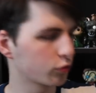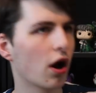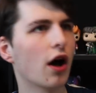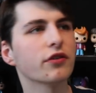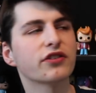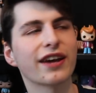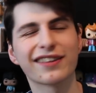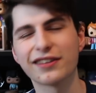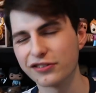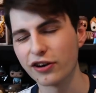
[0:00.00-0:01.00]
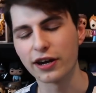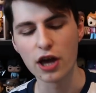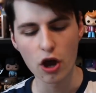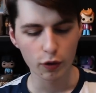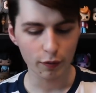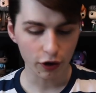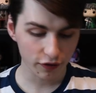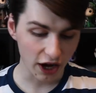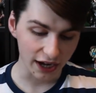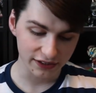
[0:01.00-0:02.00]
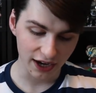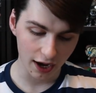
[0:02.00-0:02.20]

well, second thing, sorry. We went over to